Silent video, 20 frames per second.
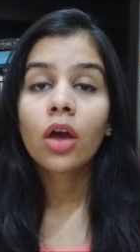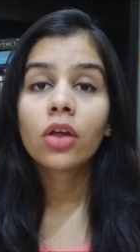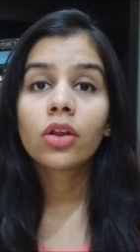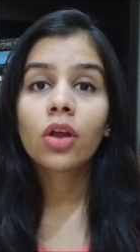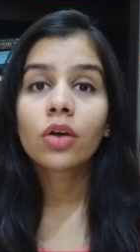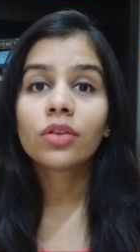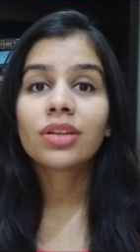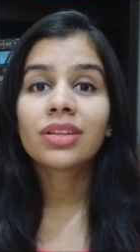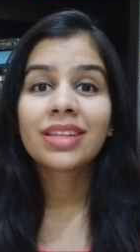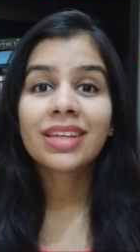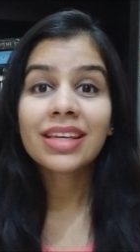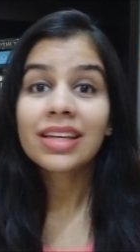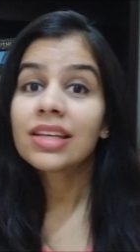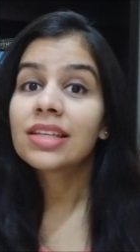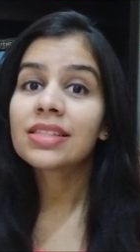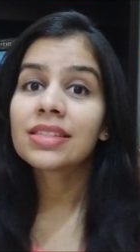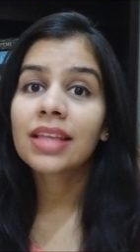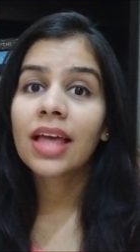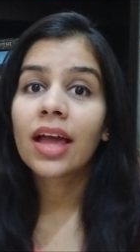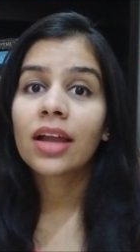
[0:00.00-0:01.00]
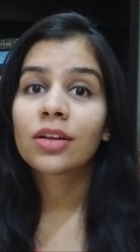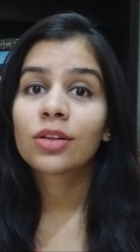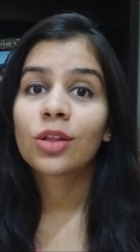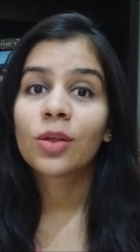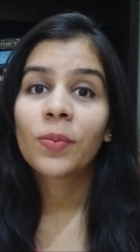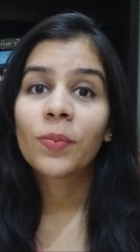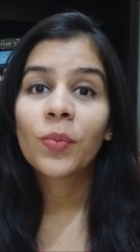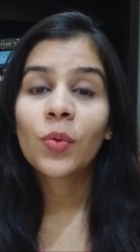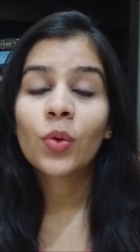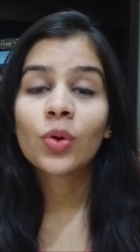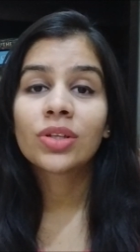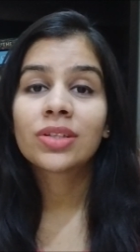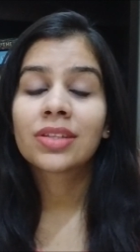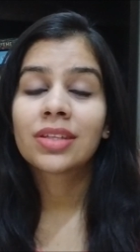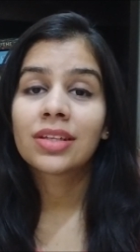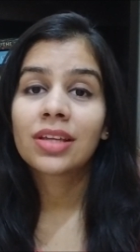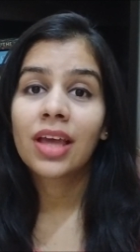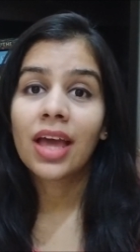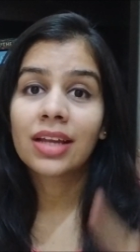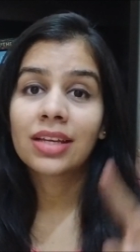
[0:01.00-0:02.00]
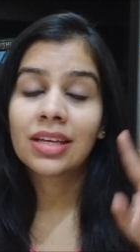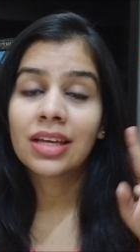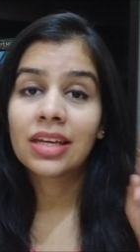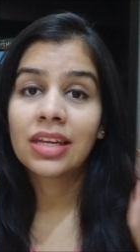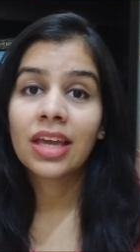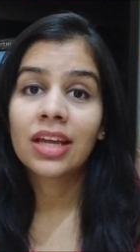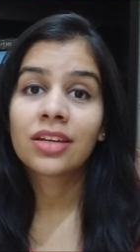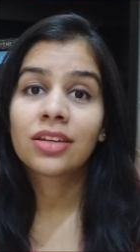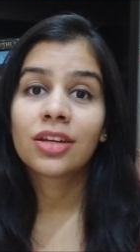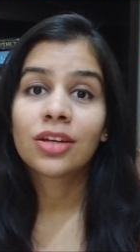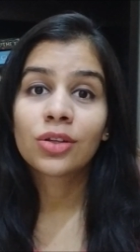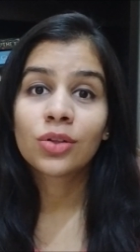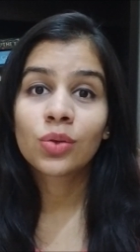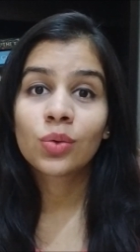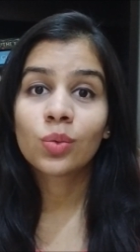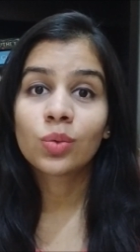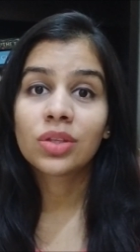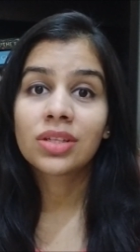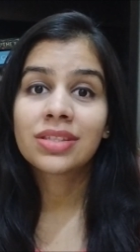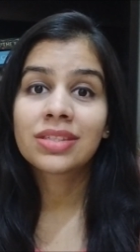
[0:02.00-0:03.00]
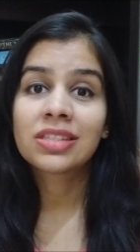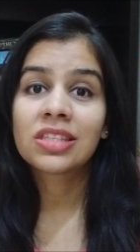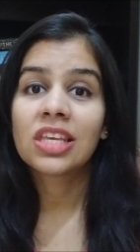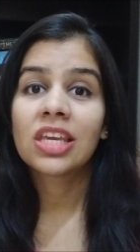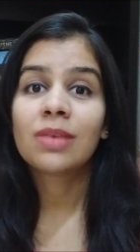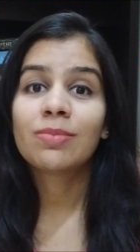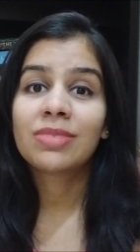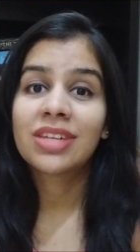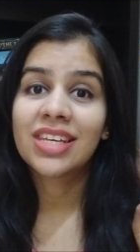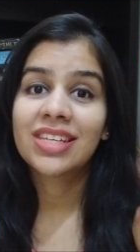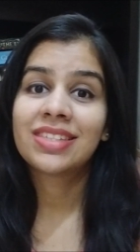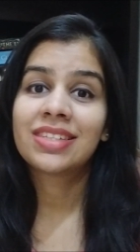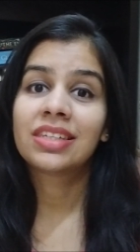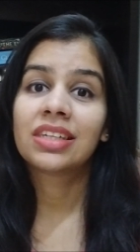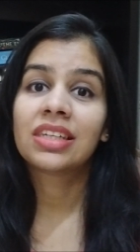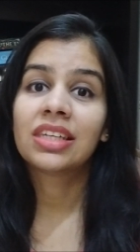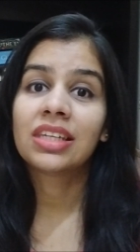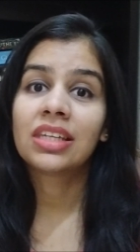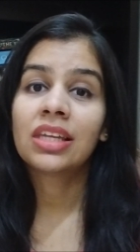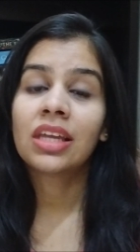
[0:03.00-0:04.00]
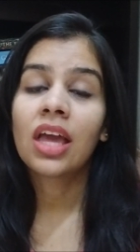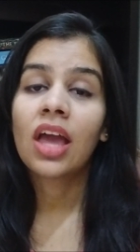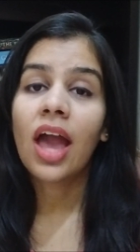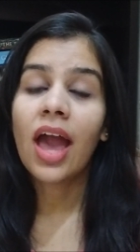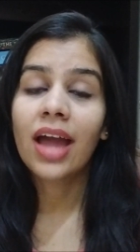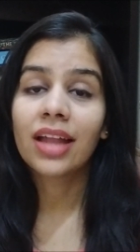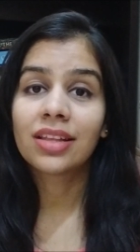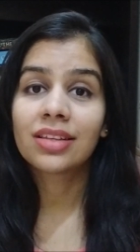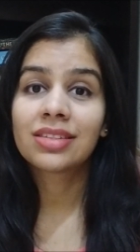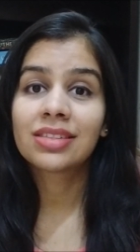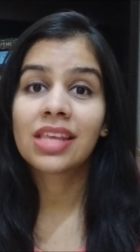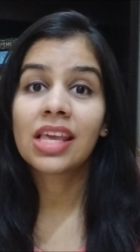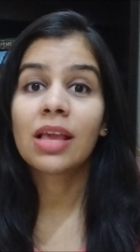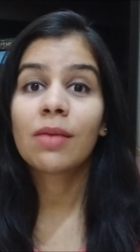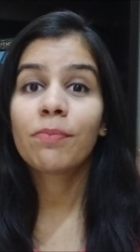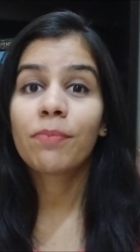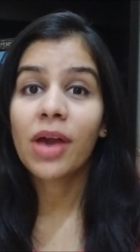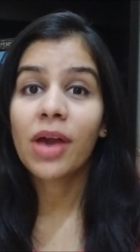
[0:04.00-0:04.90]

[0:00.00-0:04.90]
Now the thing is that they both get connected through the same destiny and the same